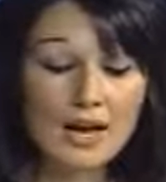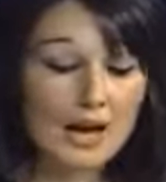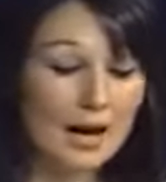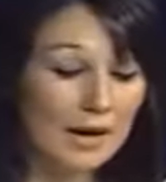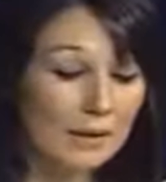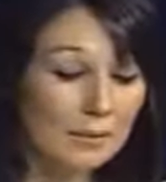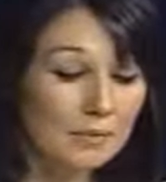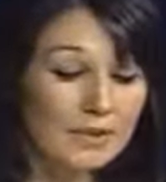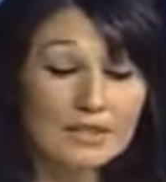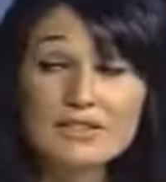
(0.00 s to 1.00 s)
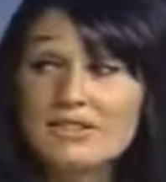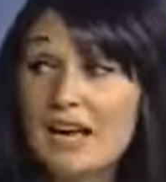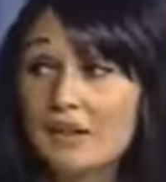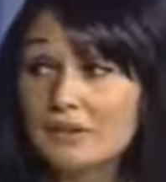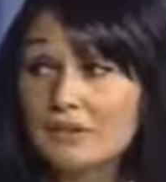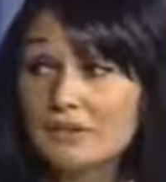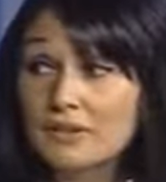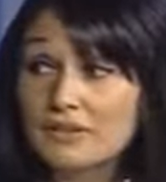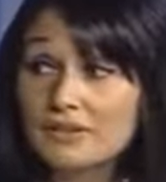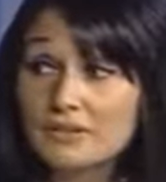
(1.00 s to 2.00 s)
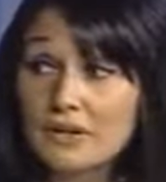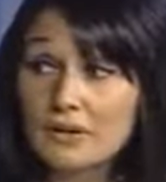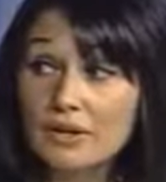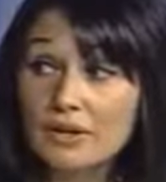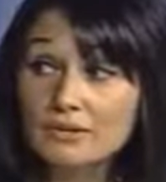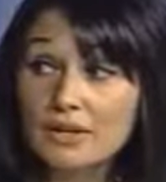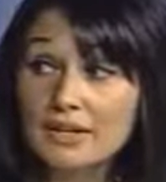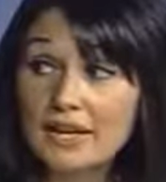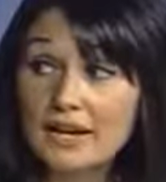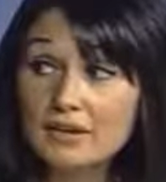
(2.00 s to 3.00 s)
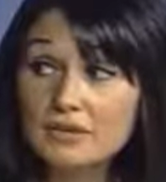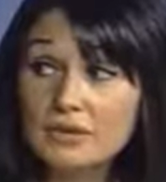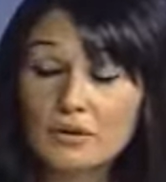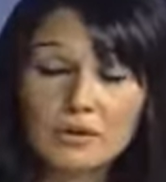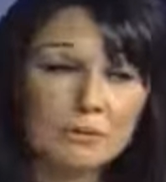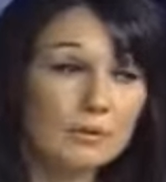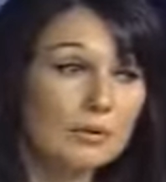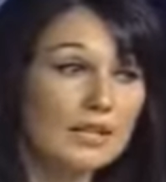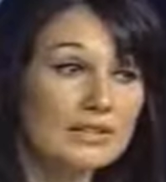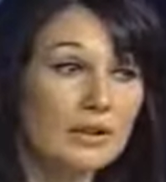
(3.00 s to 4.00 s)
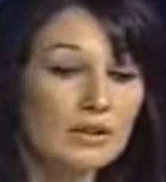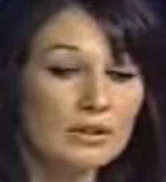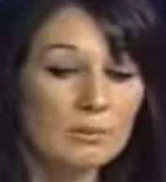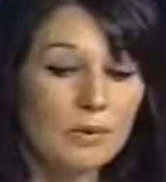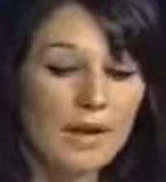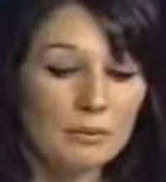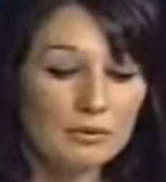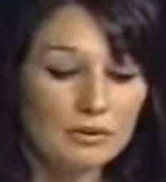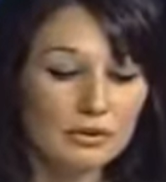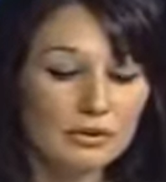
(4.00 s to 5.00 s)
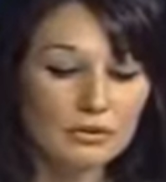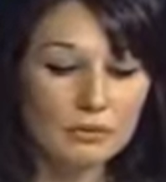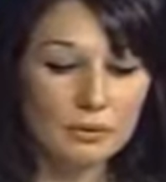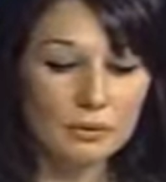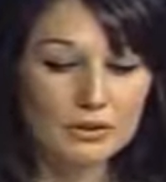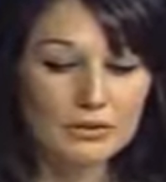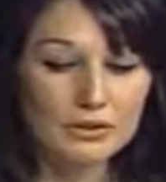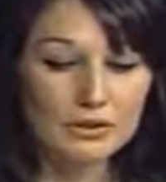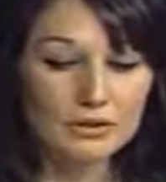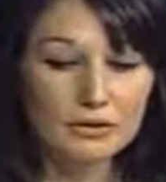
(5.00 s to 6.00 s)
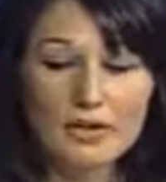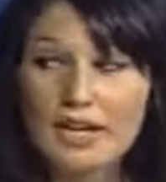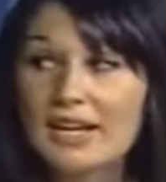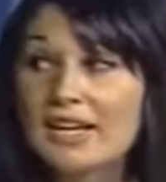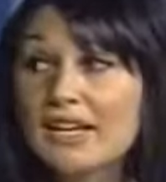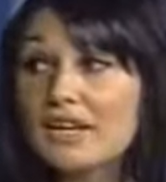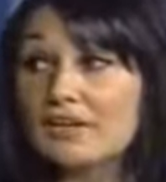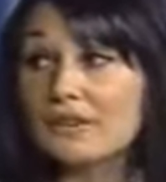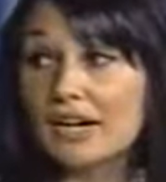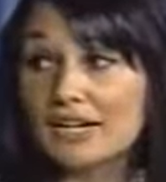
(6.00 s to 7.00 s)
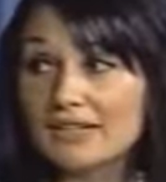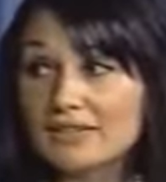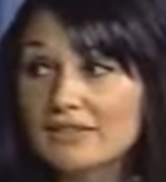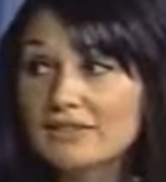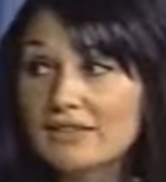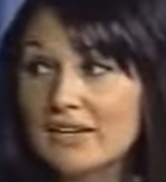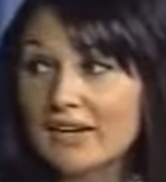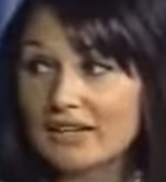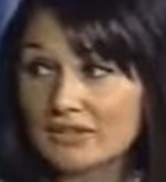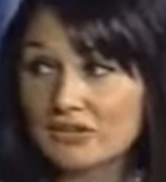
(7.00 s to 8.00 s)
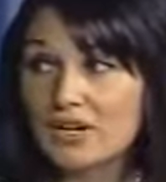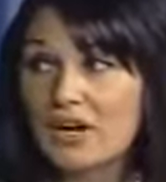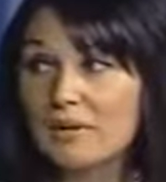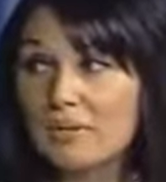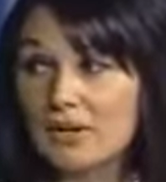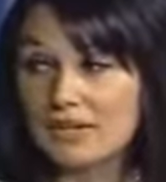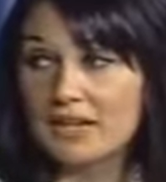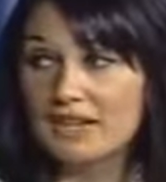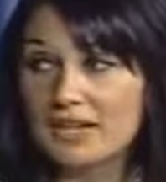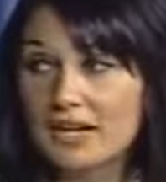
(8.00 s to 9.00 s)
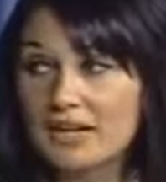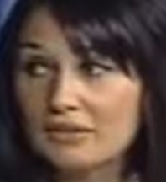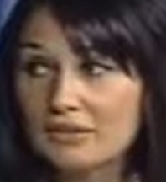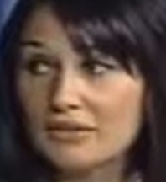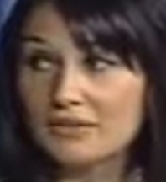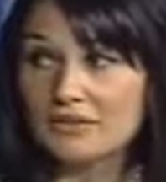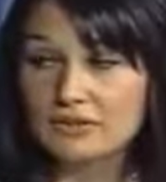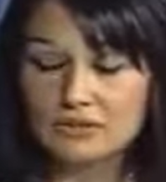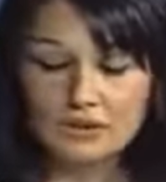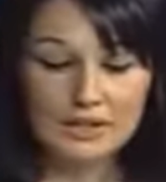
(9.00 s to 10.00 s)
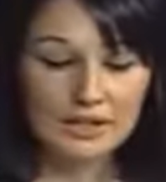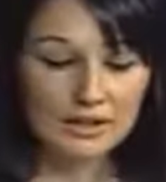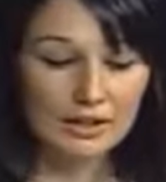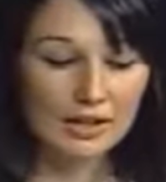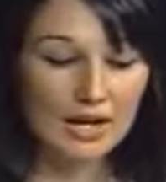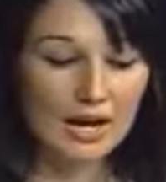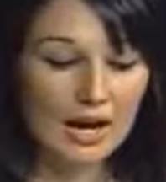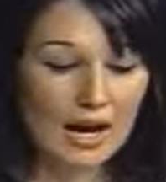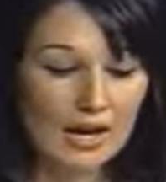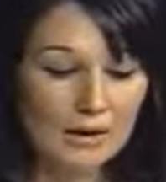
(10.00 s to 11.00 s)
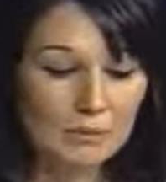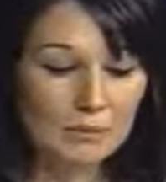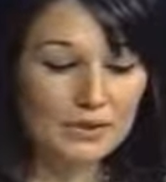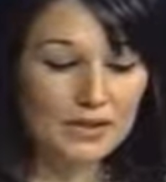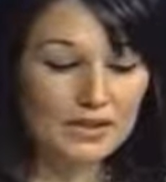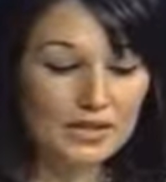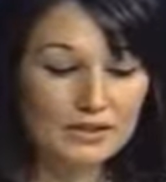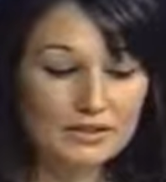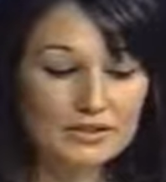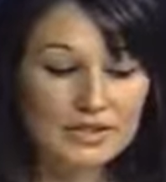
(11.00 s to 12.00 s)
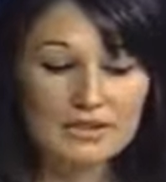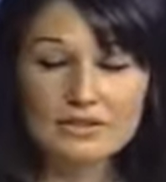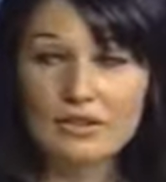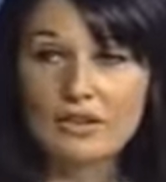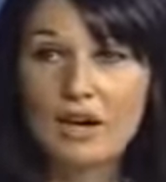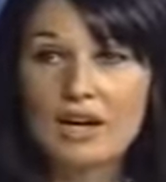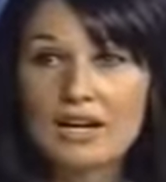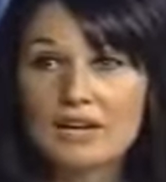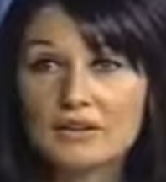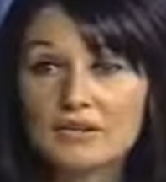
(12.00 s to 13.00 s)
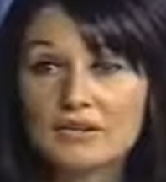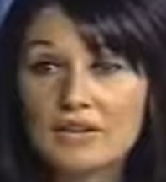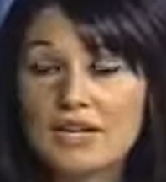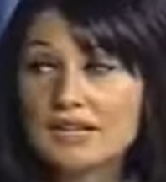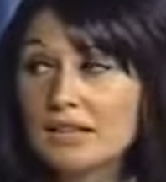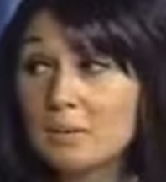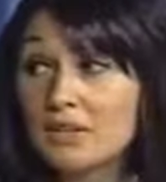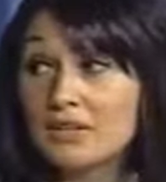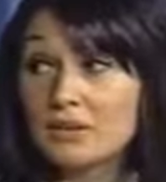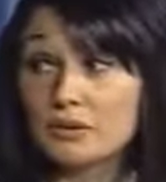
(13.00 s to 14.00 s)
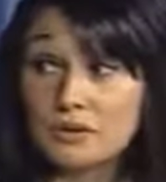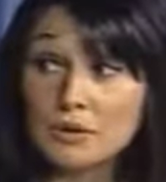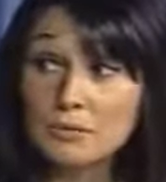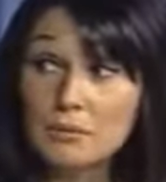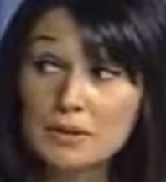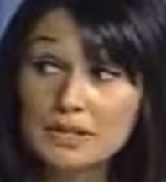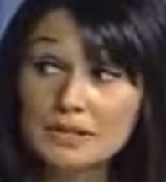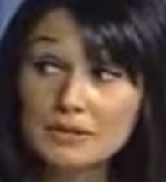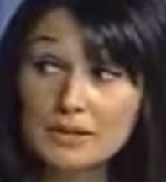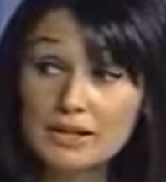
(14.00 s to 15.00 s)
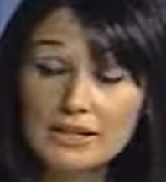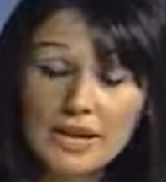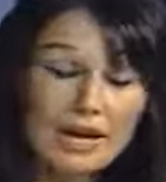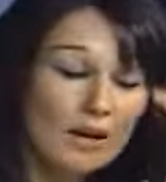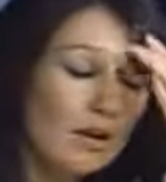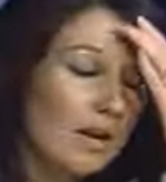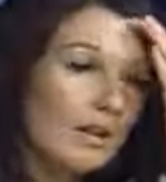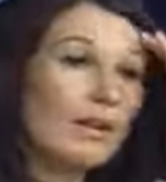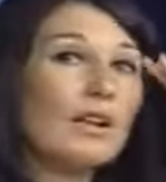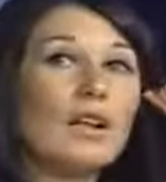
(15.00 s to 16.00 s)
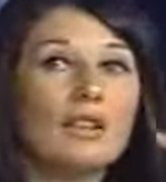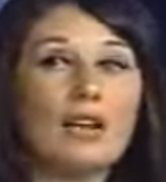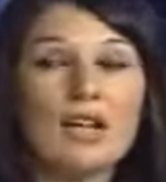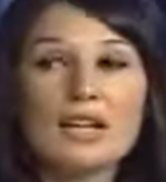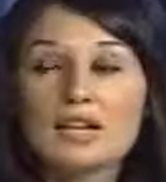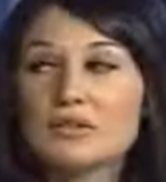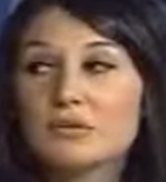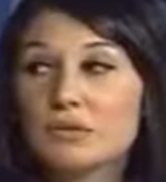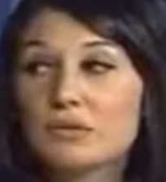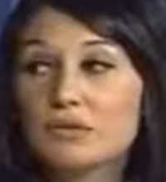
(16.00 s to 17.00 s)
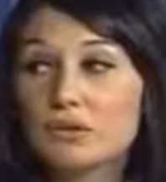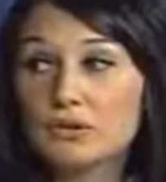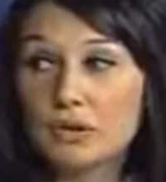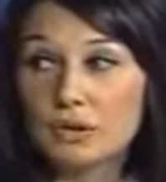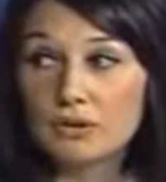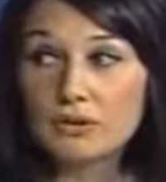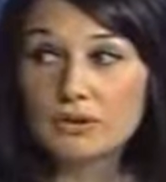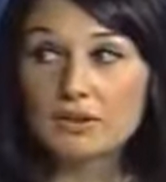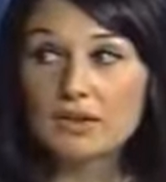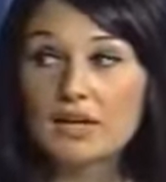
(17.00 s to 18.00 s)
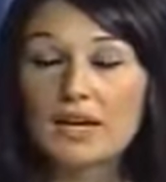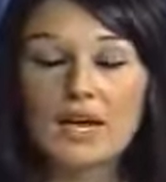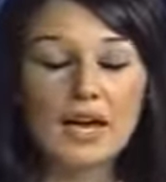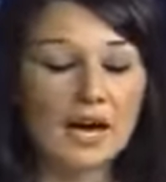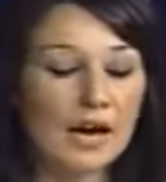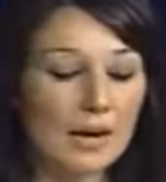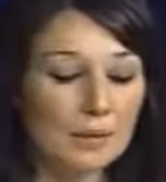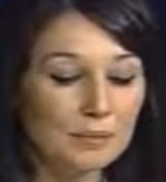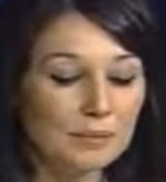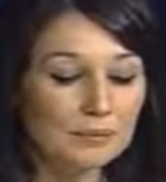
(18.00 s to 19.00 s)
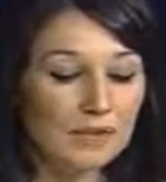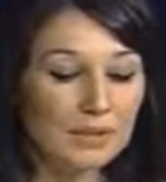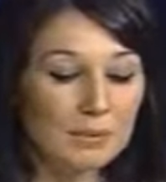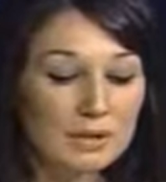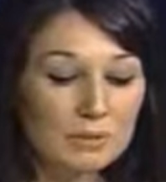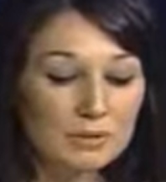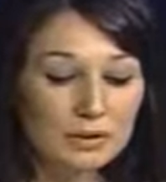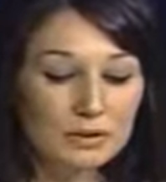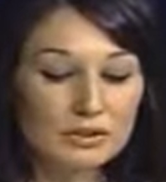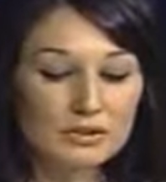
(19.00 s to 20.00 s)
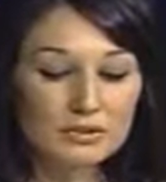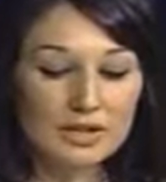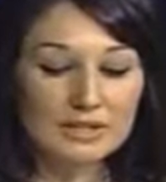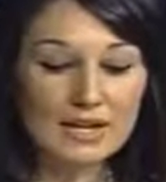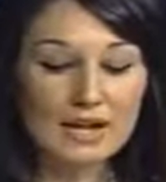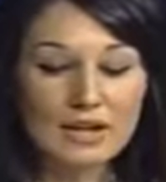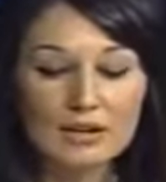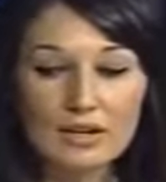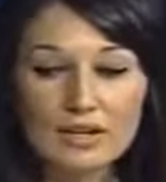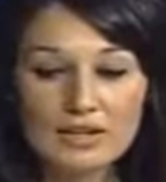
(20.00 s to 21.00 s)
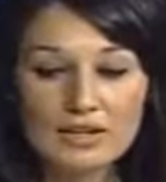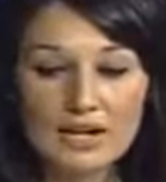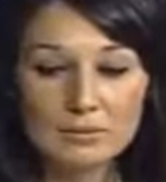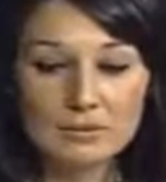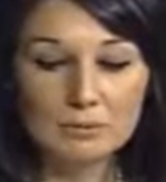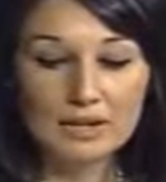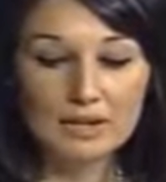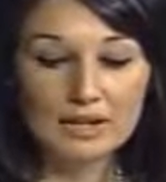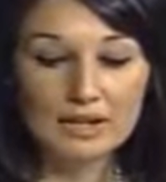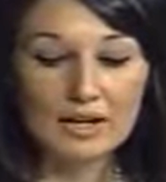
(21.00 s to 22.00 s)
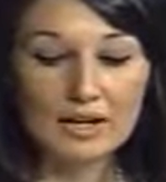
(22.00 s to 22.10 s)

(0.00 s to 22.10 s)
Um, there's salary freezes going on right now, so employees aren't able to look forward to getting a raise each time at, at the end of each fiscal year. Um, there's there's a lot of limited career mobility right now, a, a lot less room for growth. Um, people who are stressed out, a lot of the times I'm hearing